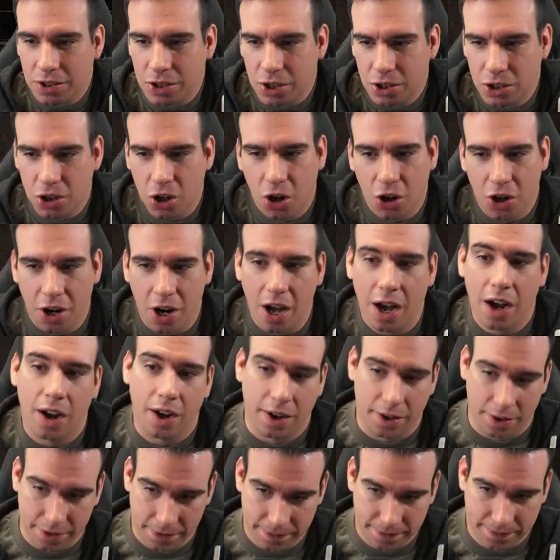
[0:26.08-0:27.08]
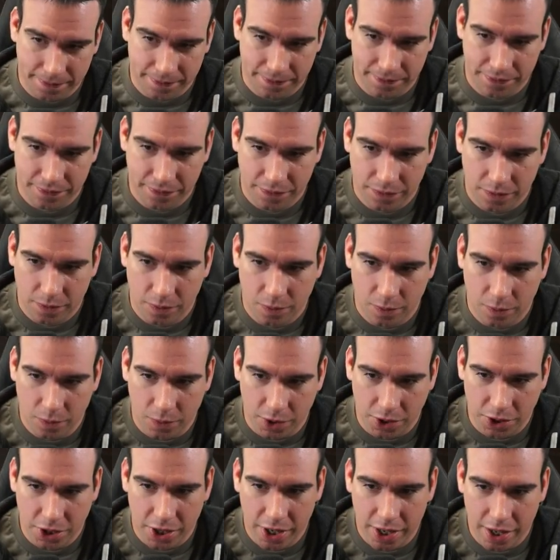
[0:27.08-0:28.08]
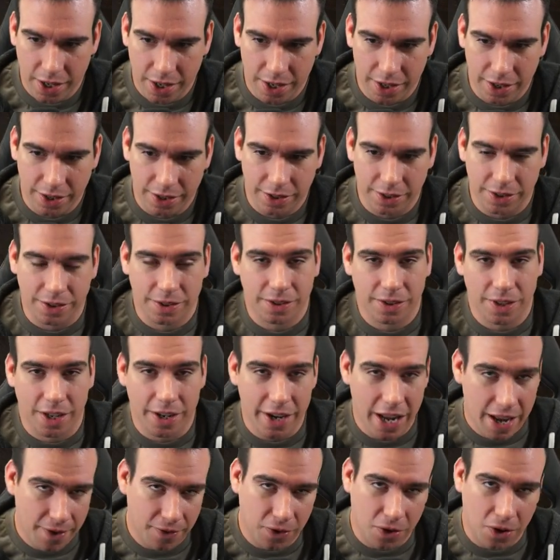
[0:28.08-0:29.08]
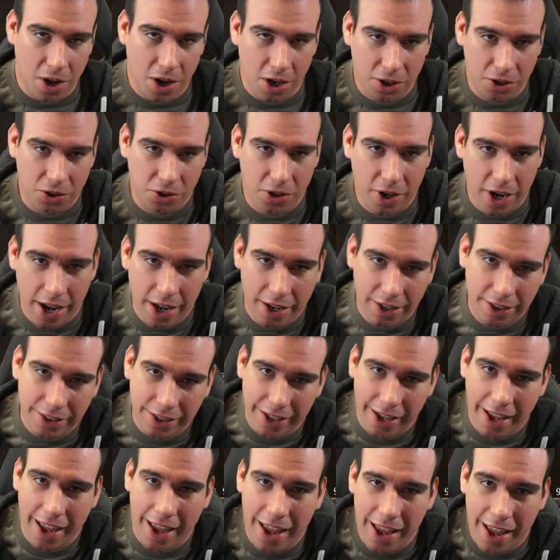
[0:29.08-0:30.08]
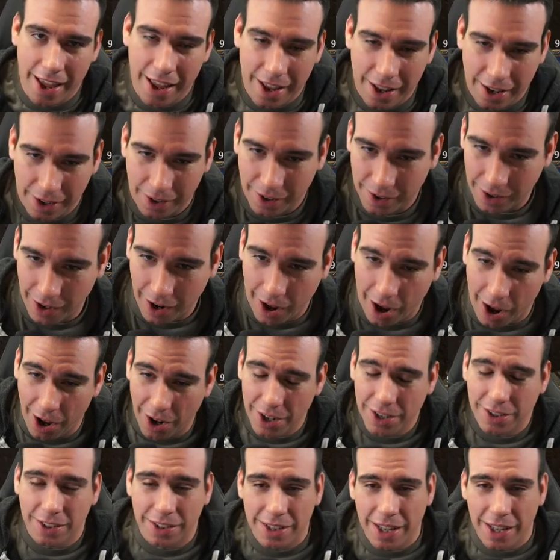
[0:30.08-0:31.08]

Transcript: to Darnaw, which is a naval contract, and honestly,